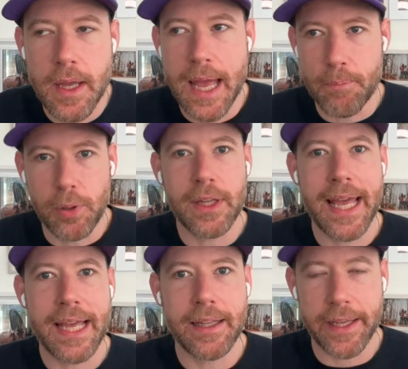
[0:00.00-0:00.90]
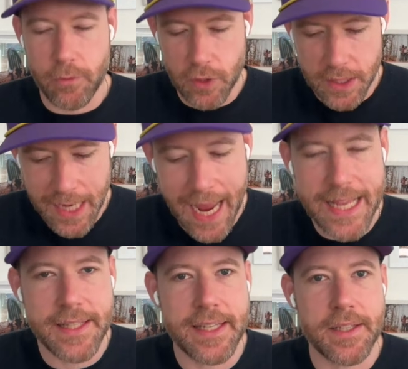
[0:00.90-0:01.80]
and play like
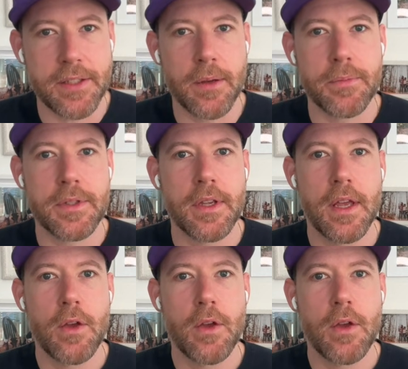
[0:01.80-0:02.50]
tight systems,